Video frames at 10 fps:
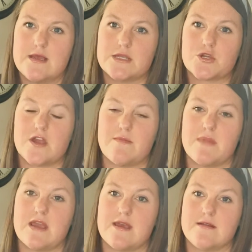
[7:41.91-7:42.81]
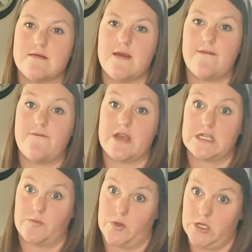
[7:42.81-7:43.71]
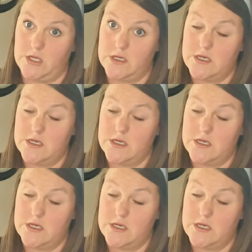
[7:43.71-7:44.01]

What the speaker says: Instagram and Facebook.